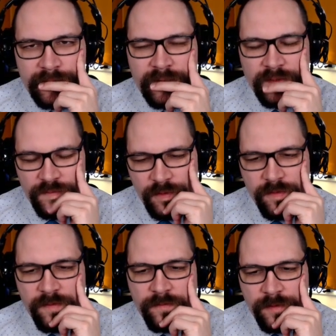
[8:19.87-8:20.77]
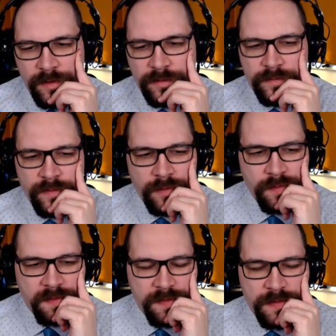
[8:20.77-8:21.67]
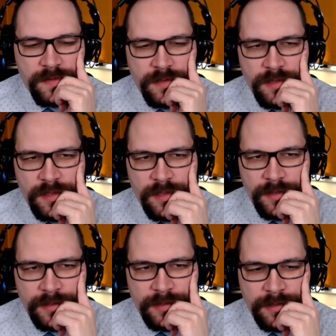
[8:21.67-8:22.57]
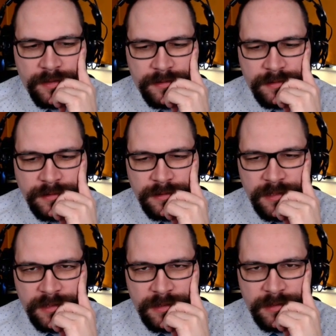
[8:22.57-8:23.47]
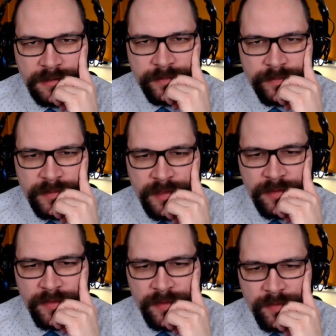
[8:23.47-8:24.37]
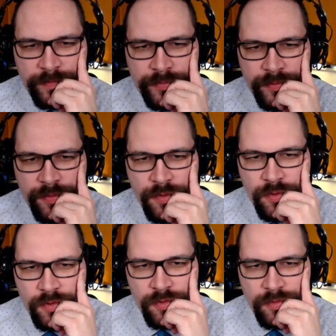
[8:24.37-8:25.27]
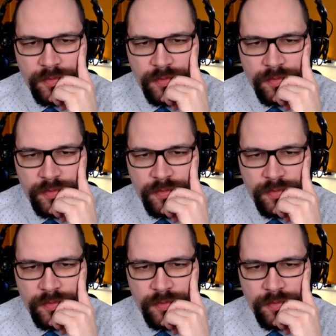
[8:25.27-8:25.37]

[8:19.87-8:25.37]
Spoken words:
Good roll so far, good rolls. And I'm not going to push